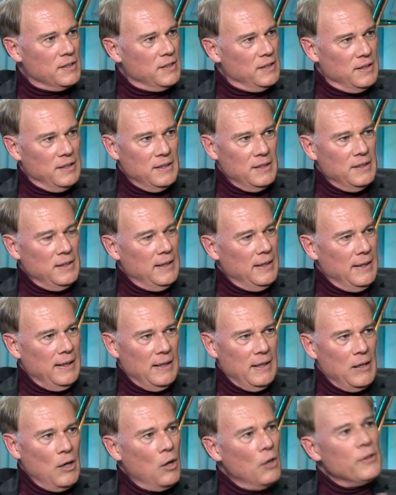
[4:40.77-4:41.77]
Yeah,
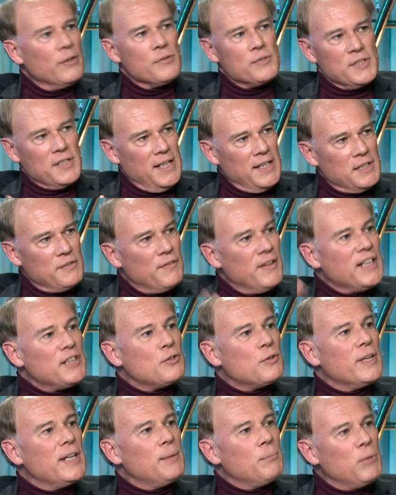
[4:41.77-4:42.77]
exactly. Uh, all those things. Fig yeah.
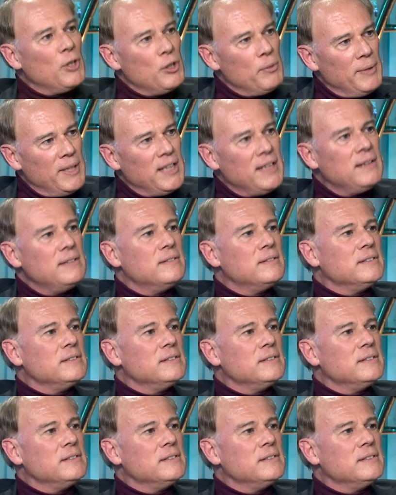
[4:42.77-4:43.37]
tree blooming.